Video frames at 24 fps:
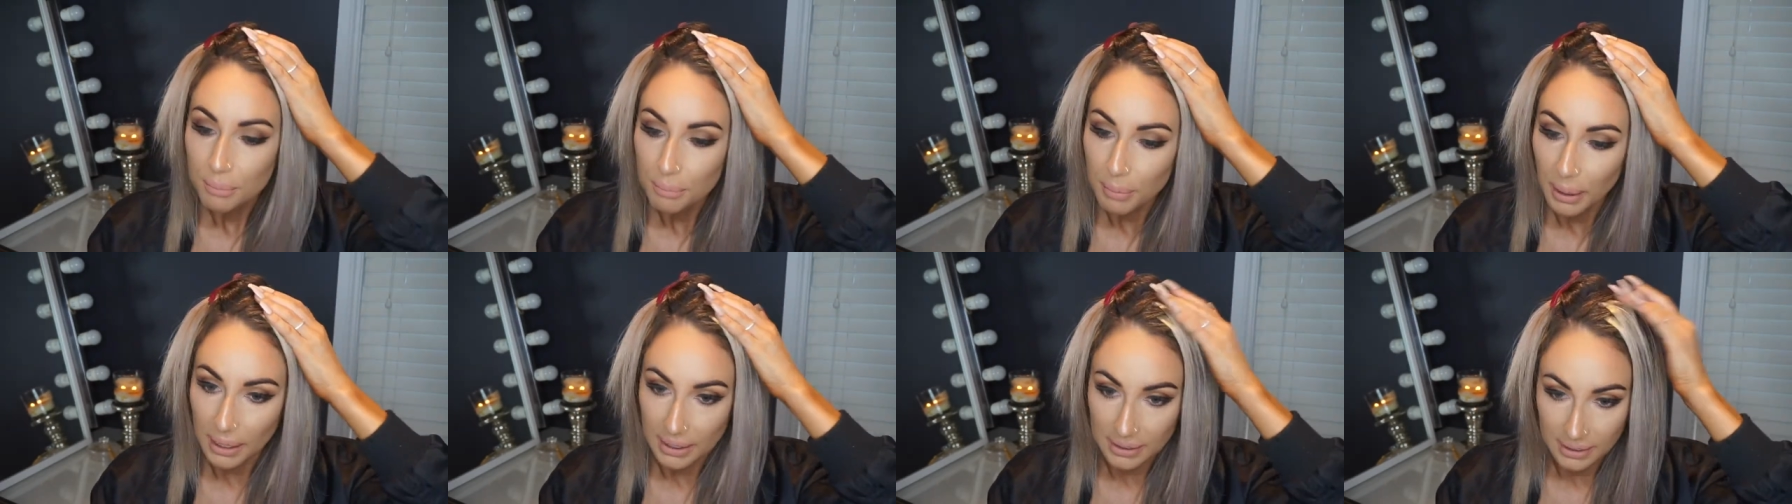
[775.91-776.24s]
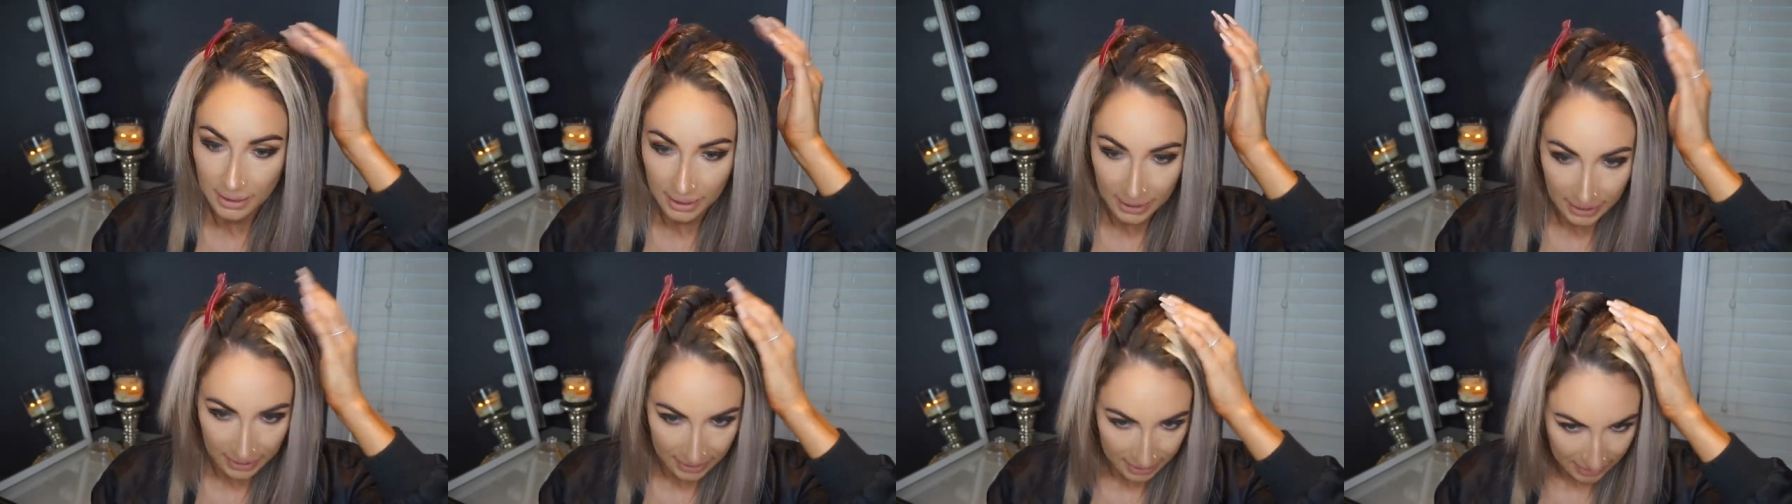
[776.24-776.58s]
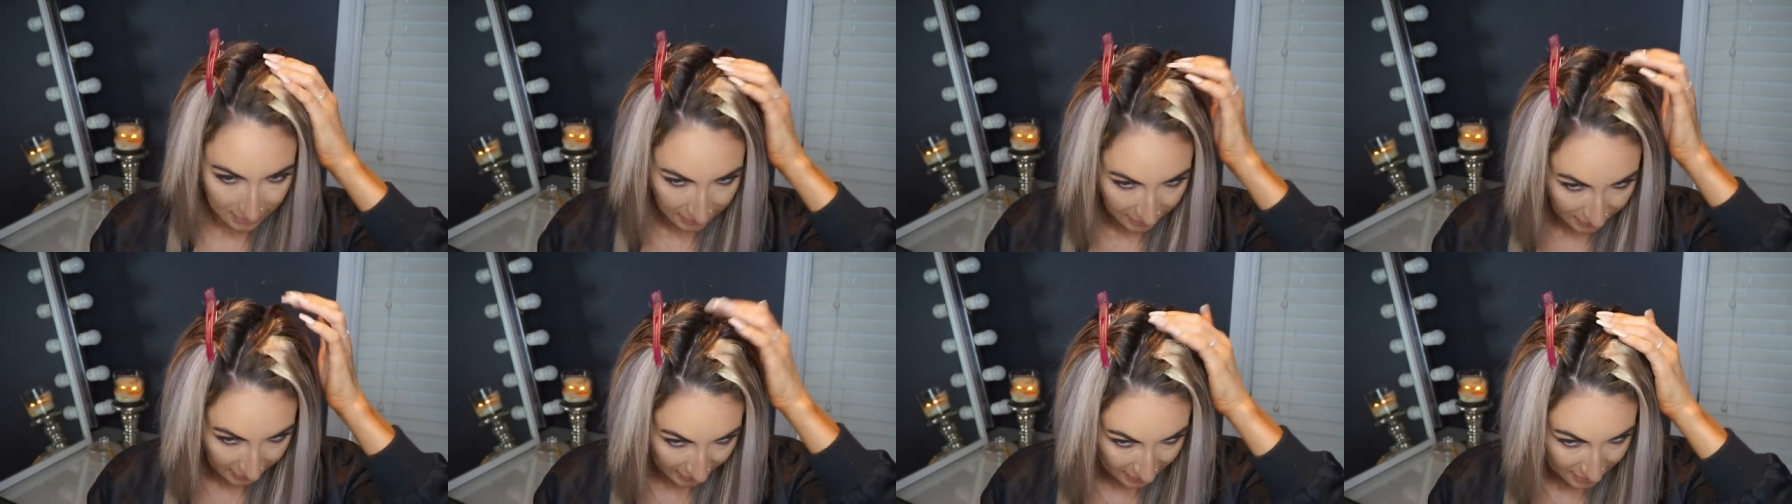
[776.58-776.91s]
but
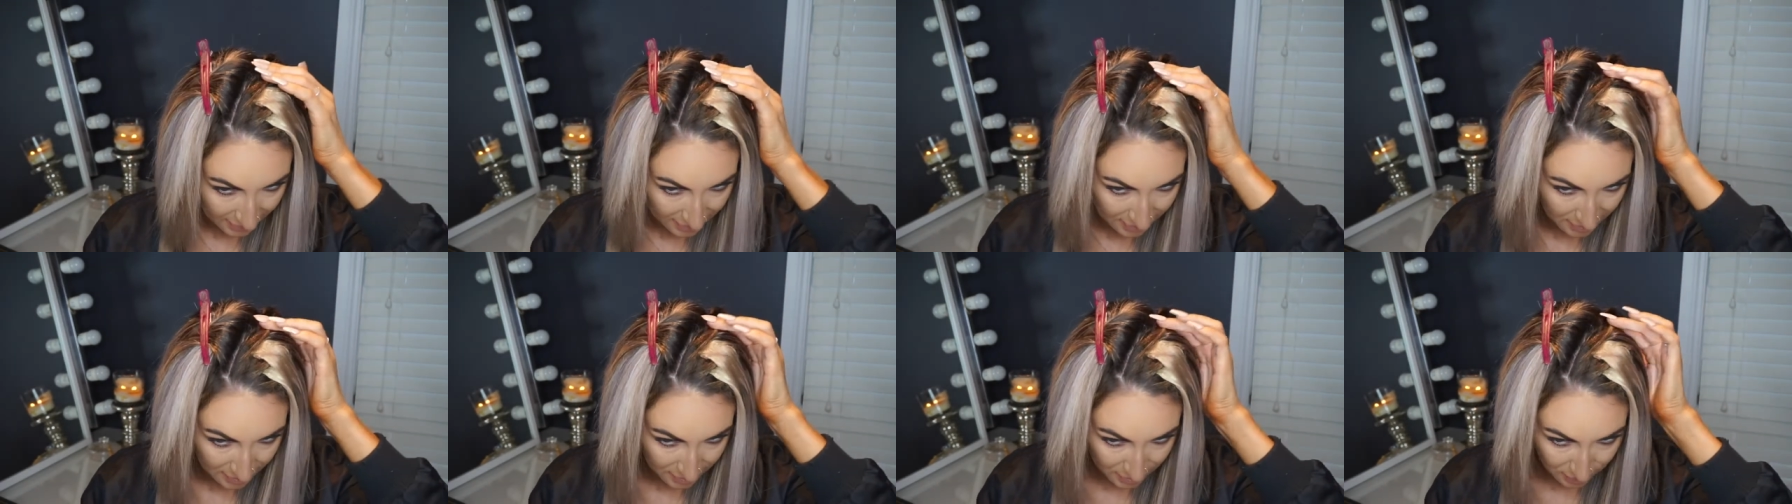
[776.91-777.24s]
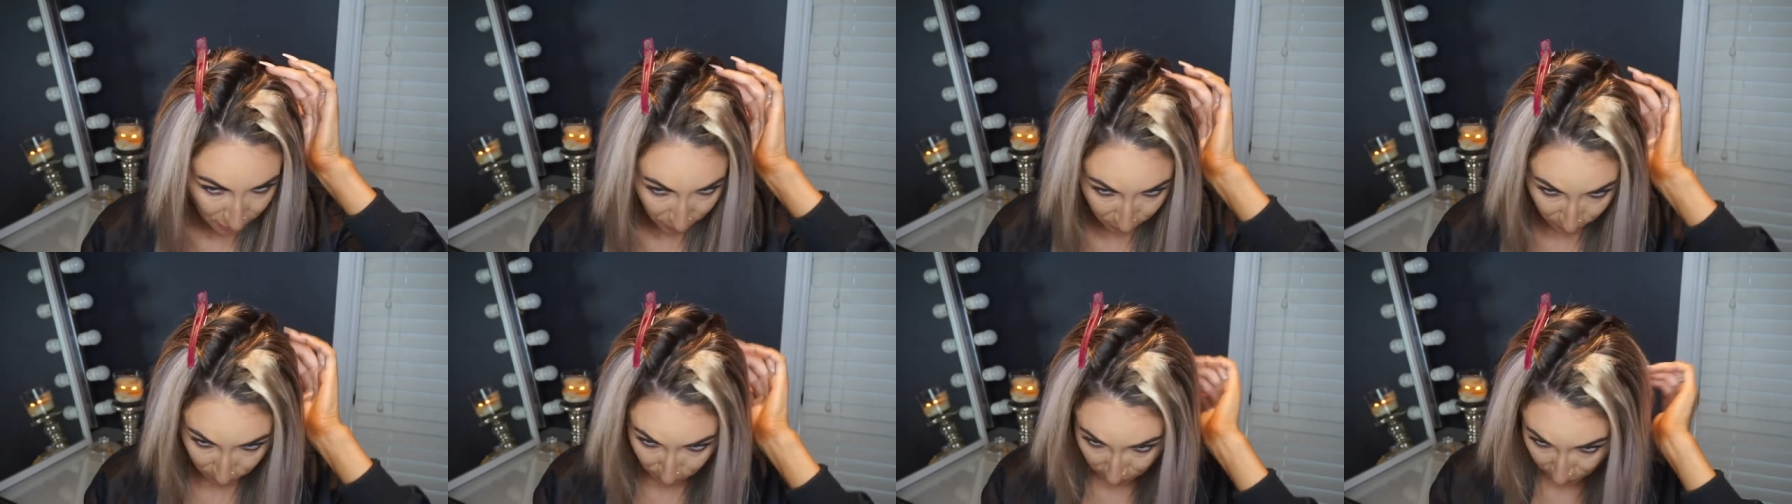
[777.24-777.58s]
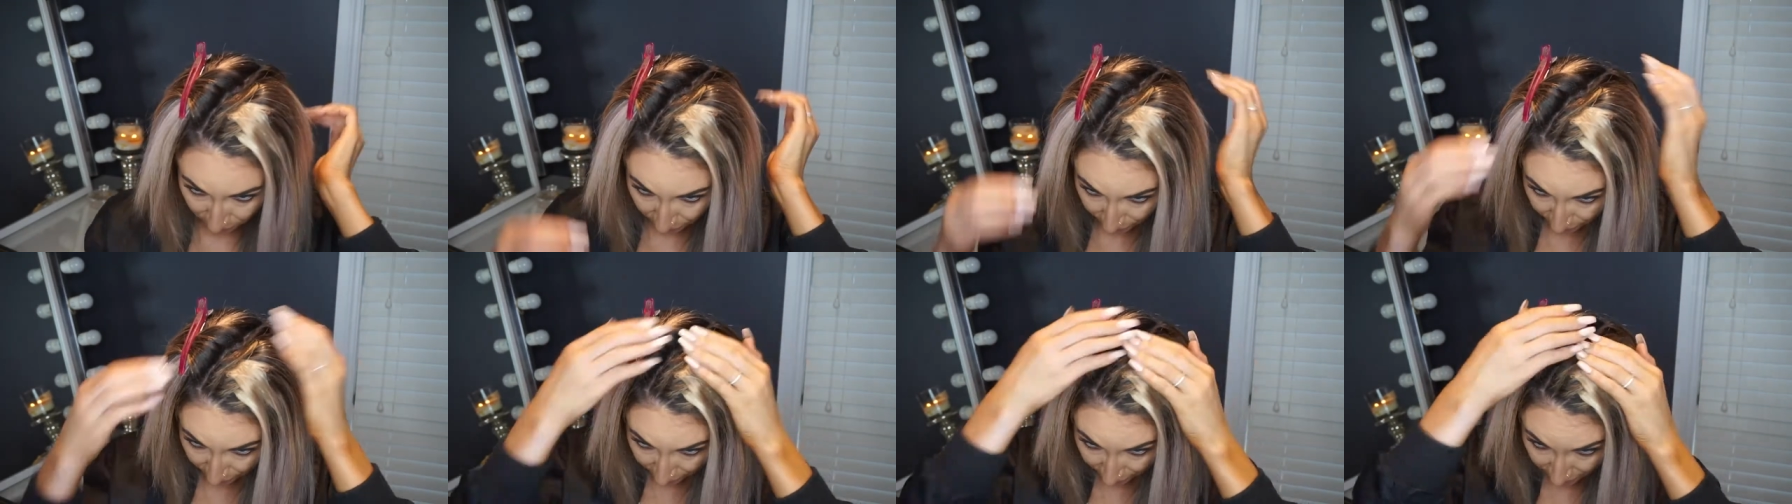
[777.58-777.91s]
like it's so
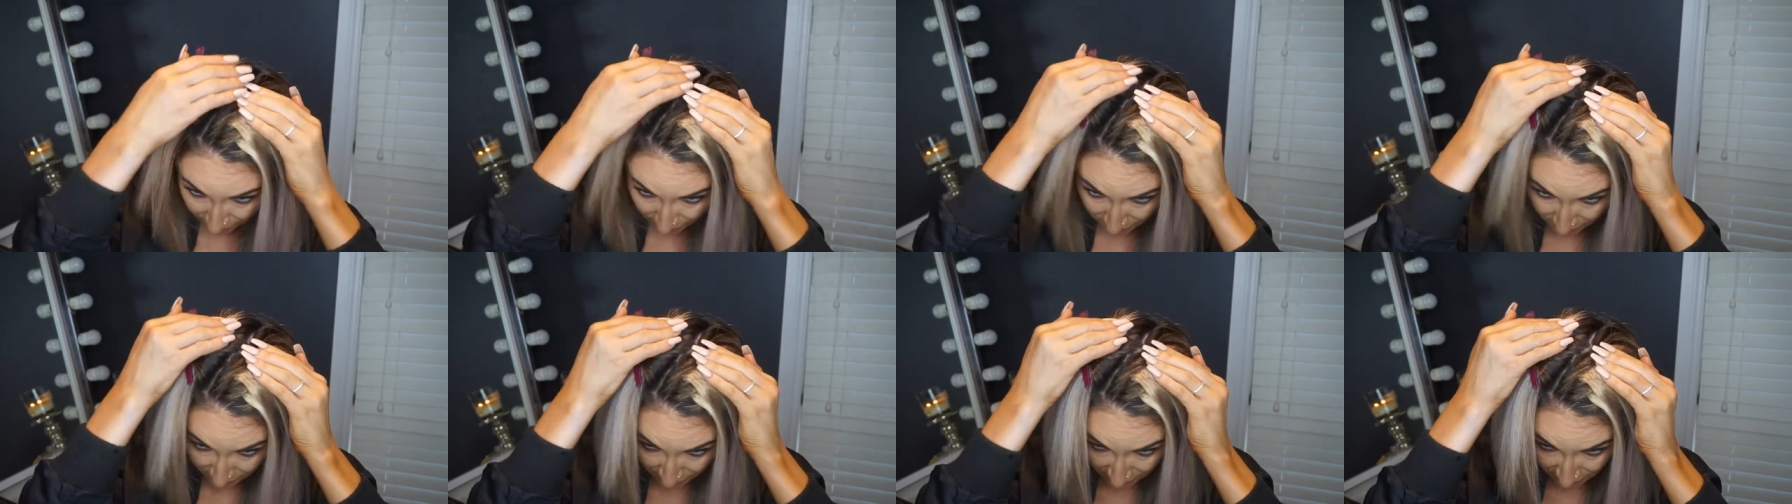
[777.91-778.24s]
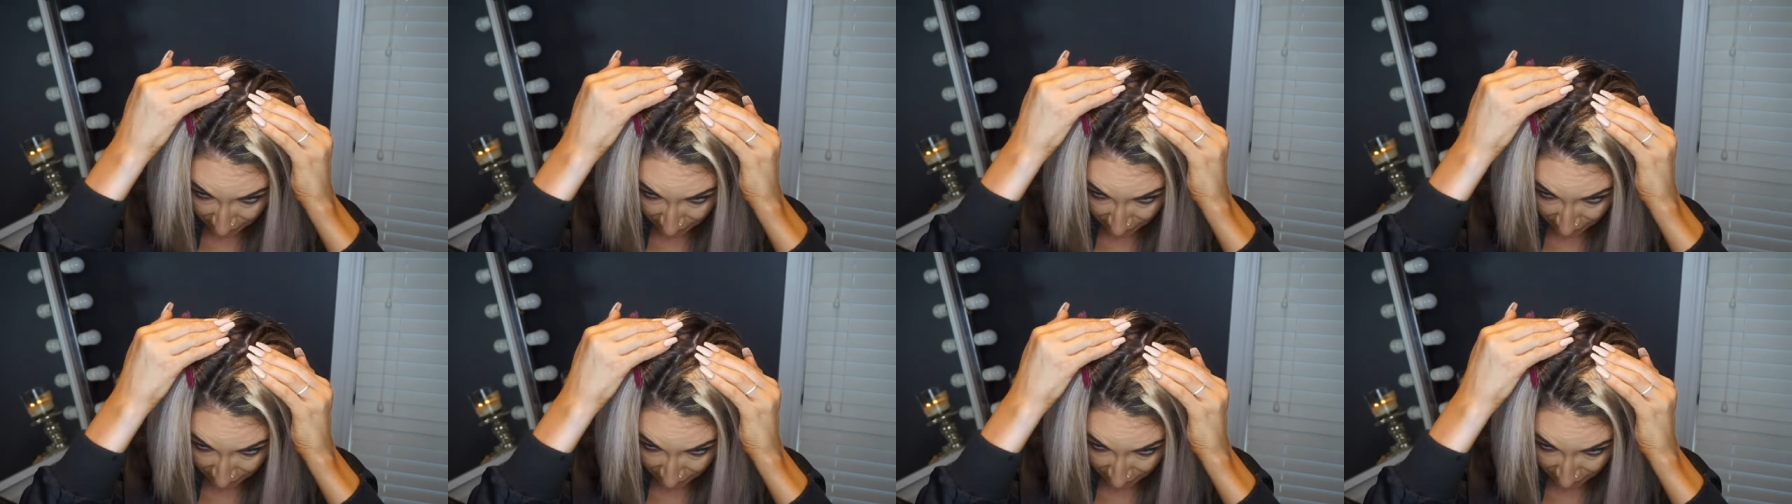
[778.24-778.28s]
worth it.